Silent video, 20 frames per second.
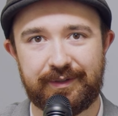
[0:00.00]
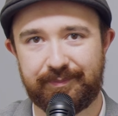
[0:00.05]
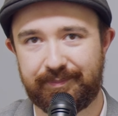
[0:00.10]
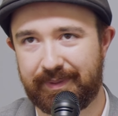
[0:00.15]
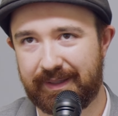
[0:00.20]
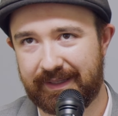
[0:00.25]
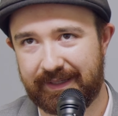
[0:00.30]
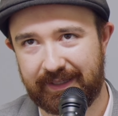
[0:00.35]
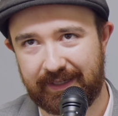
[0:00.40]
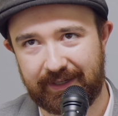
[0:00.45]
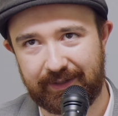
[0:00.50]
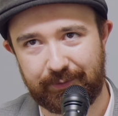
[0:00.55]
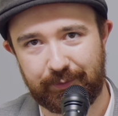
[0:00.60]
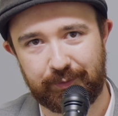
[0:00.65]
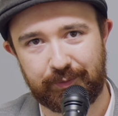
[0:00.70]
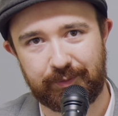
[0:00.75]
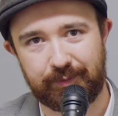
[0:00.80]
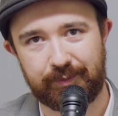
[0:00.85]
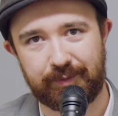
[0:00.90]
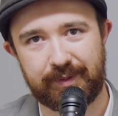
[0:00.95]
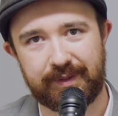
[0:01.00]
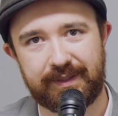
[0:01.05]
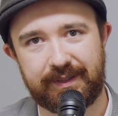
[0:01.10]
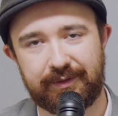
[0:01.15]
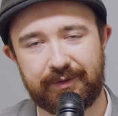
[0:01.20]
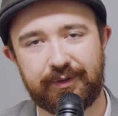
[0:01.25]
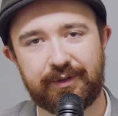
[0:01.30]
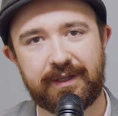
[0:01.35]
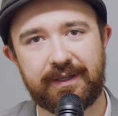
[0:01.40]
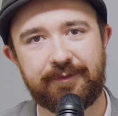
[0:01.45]
depending on who
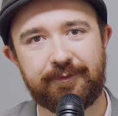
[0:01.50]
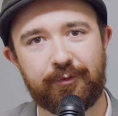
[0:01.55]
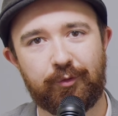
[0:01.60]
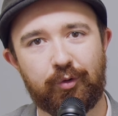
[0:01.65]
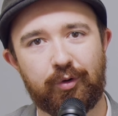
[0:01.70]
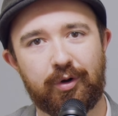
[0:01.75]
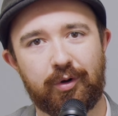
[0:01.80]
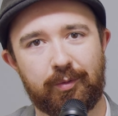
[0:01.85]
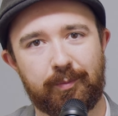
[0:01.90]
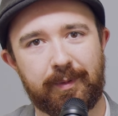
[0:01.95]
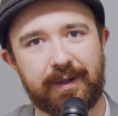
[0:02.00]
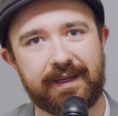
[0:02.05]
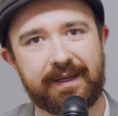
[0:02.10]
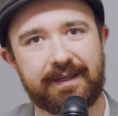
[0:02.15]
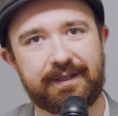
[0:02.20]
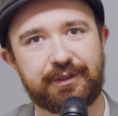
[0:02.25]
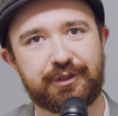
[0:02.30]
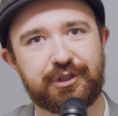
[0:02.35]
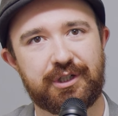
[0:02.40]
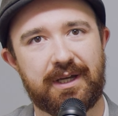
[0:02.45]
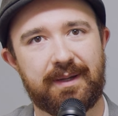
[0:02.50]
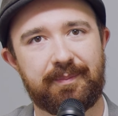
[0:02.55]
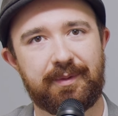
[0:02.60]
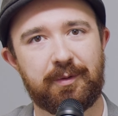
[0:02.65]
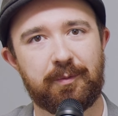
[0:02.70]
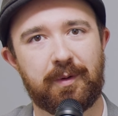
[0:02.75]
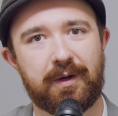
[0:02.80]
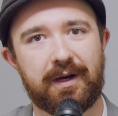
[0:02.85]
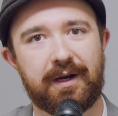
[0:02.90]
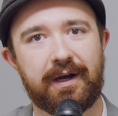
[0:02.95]
you're looking for or what kind of job
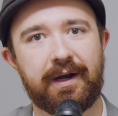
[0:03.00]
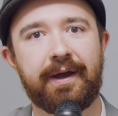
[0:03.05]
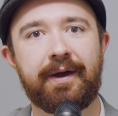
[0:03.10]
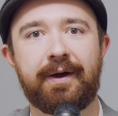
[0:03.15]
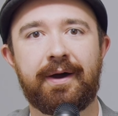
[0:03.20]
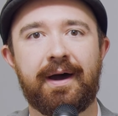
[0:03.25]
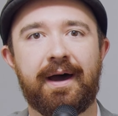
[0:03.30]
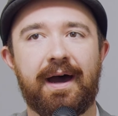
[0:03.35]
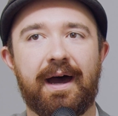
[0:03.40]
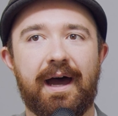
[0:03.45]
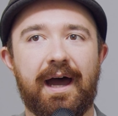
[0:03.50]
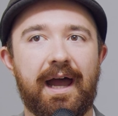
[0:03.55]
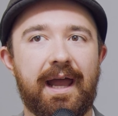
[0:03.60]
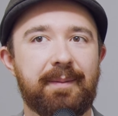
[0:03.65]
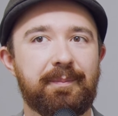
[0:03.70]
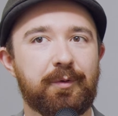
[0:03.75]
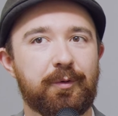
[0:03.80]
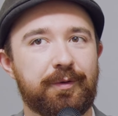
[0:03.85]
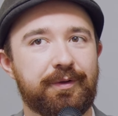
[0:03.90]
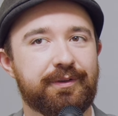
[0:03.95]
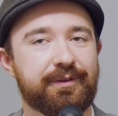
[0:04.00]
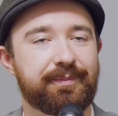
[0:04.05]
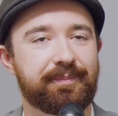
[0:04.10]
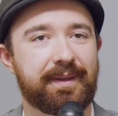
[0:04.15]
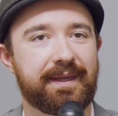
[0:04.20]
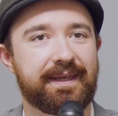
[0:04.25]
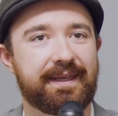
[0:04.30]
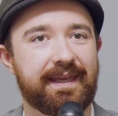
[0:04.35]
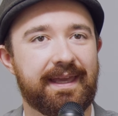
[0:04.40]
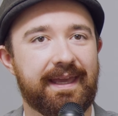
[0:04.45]
you are, I'm going to
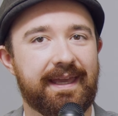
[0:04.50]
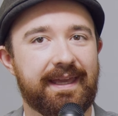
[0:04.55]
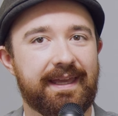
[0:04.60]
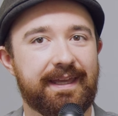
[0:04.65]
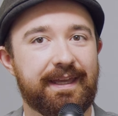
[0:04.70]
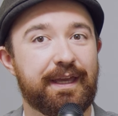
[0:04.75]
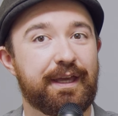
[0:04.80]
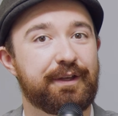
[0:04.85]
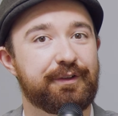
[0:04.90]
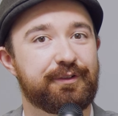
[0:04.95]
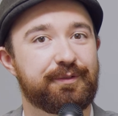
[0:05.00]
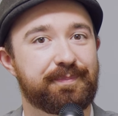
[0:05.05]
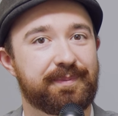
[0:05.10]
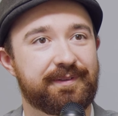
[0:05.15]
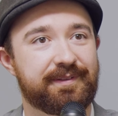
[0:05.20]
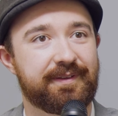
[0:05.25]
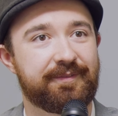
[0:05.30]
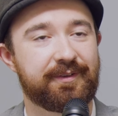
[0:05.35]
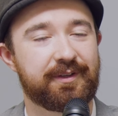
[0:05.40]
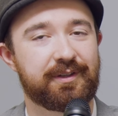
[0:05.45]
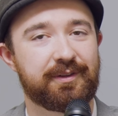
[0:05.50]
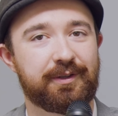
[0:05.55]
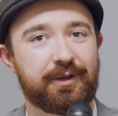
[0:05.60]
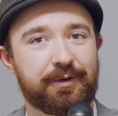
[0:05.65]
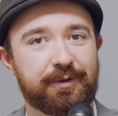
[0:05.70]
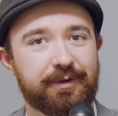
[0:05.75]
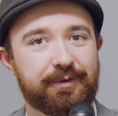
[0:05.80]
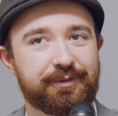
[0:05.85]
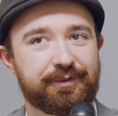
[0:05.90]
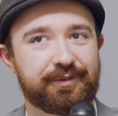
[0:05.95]
make a specific
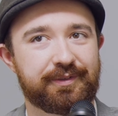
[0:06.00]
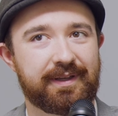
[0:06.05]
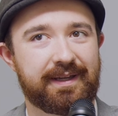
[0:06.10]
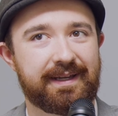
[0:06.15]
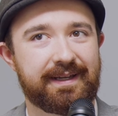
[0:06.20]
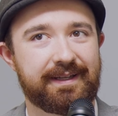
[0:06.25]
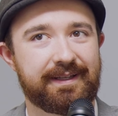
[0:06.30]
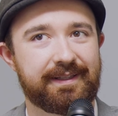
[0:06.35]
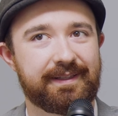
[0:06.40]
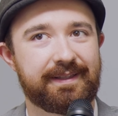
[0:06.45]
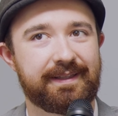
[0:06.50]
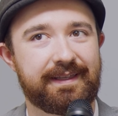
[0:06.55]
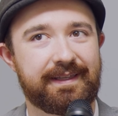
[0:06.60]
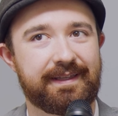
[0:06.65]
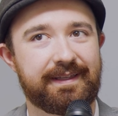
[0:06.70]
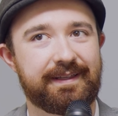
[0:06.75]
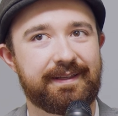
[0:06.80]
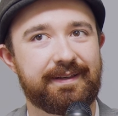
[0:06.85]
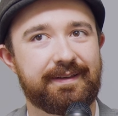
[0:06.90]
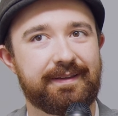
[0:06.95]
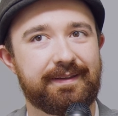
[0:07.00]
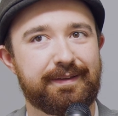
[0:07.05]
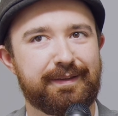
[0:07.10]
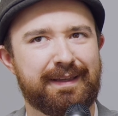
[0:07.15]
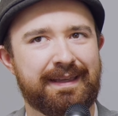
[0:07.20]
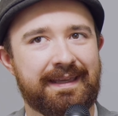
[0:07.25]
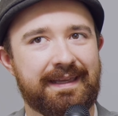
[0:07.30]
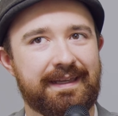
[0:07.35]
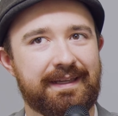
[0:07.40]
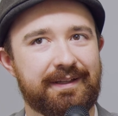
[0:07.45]
logo style in
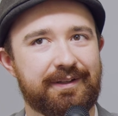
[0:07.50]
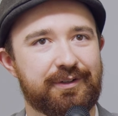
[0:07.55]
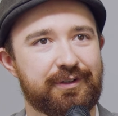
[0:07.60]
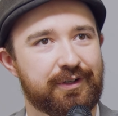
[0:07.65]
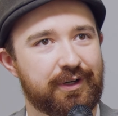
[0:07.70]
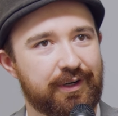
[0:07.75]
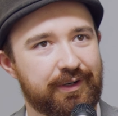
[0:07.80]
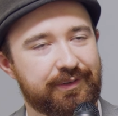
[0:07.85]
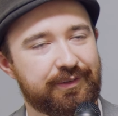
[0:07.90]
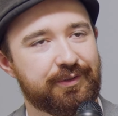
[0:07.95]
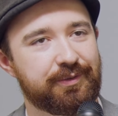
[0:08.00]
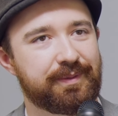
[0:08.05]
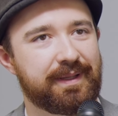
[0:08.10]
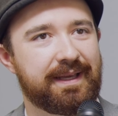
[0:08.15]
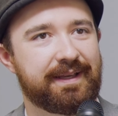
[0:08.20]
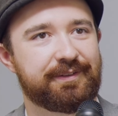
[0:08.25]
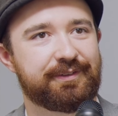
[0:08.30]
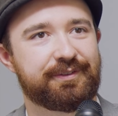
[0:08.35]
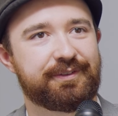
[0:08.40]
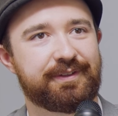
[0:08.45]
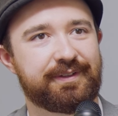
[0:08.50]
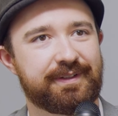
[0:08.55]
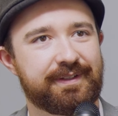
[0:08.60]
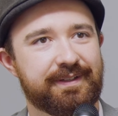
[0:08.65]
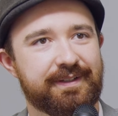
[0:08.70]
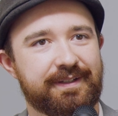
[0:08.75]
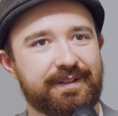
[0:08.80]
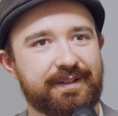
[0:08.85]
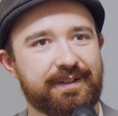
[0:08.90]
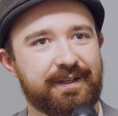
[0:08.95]
a cartoon-esque
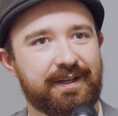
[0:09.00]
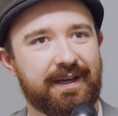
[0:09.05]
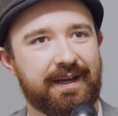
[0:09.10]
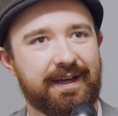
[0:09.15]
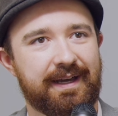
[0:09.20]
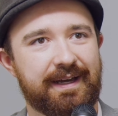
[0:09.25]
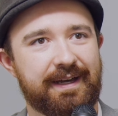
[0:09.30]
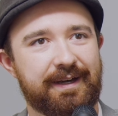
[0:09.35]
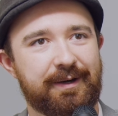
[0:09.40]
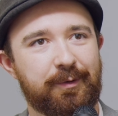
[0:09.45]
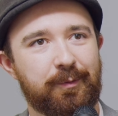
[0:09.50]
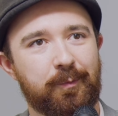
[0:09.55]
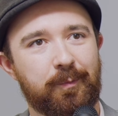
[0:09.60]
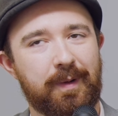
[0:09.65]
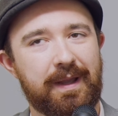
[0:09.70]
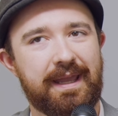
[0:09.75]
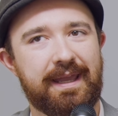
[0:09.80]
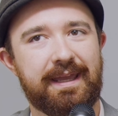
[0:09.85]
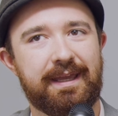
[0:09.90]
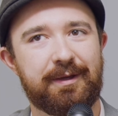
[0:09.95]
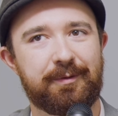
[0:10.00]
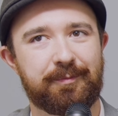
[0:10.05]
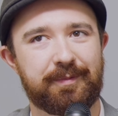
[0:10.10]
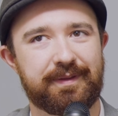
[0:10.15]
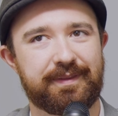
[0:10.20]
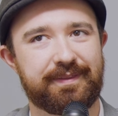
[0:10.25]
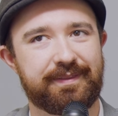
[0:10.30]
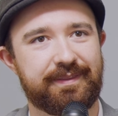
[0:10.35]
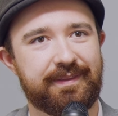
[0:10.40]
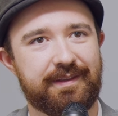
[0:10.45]
way
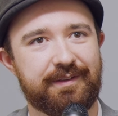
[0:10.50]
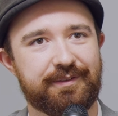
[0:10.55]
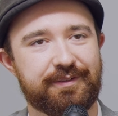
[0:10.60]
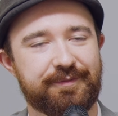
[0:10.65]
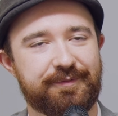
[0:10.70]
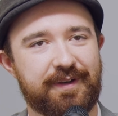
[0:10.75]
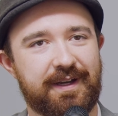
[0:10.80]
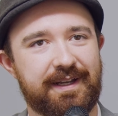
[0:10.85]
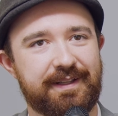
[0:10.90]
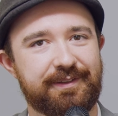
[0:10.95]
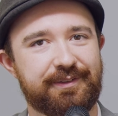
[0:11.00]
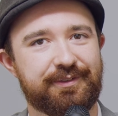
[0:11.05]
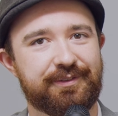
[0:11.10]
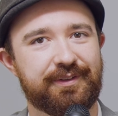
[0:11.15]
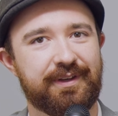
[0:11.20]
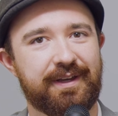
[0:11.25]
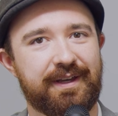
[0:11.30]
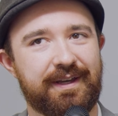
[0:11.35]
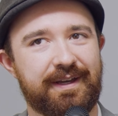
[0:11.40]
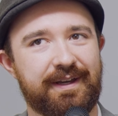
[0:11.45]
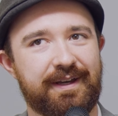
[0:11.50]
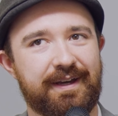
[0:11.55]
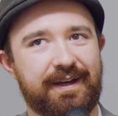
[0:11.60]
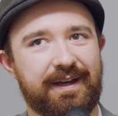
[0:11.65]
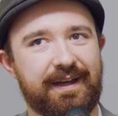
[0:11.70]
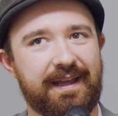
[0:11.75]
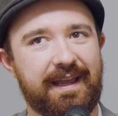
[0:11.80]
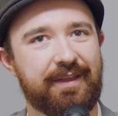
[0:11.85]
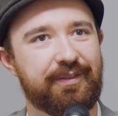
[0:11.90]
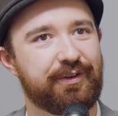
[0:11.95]
with these fonts,
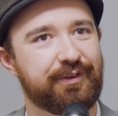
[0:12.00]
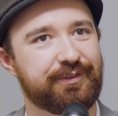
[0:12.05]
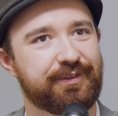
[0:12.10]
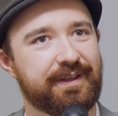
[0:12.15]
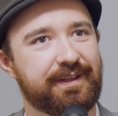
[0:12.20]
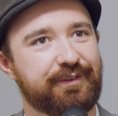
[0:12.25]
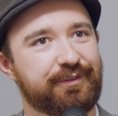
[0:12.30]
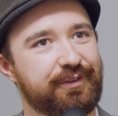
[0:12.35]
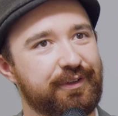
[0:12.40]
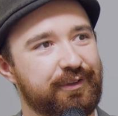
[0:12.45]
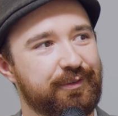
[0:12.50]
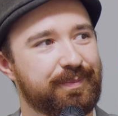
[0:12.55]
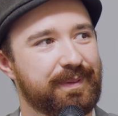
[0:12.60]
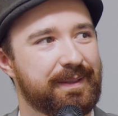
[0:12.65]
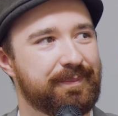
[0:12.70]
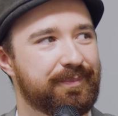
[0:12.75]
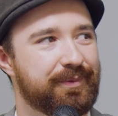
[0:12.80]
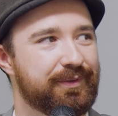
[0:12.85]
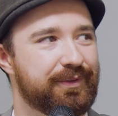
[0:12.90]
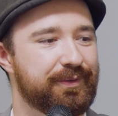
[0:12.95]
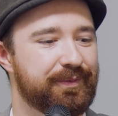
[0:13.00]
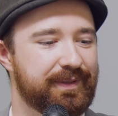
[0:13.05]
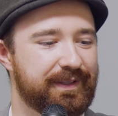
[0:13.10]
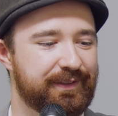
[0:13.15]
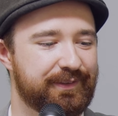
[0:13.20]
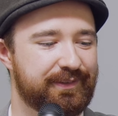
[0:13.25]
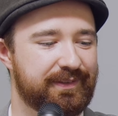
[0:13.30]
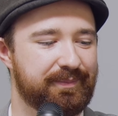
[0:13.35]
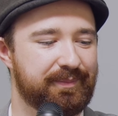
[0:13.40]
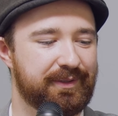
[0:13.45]
and there's like 6 people doing
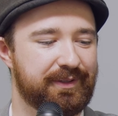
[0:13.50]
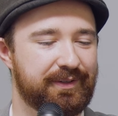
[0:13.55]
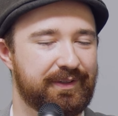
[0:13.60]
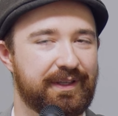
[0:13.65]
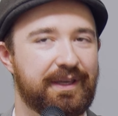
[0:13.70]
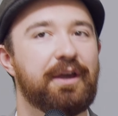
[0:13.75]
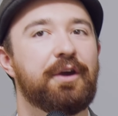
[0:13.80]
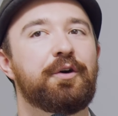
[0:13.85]
it similarly.